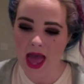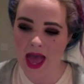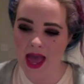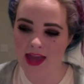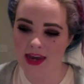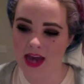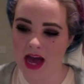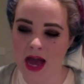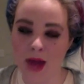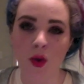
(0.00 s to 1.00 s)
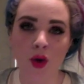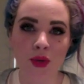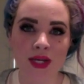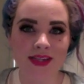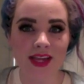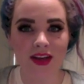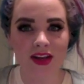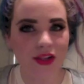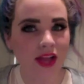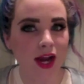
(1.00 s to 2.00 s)
and I'm always
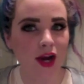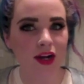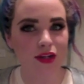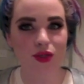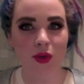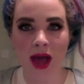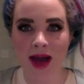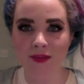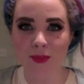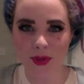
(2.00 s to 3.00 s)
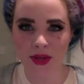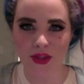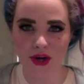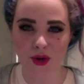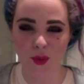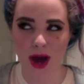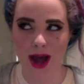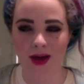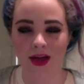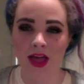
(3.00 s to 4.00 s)
like, Claire's, you know, I haven't been in there in a
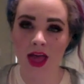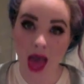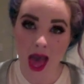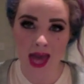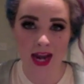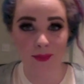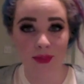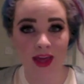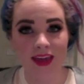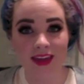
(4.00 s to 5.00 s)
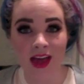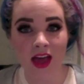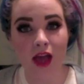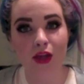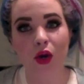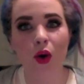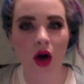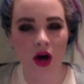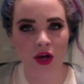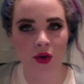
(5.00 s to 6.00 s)
while, and I'm like, you know,
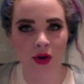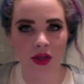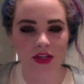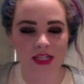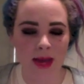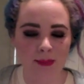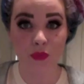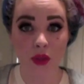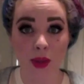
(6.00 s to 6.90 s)
I'll go another time.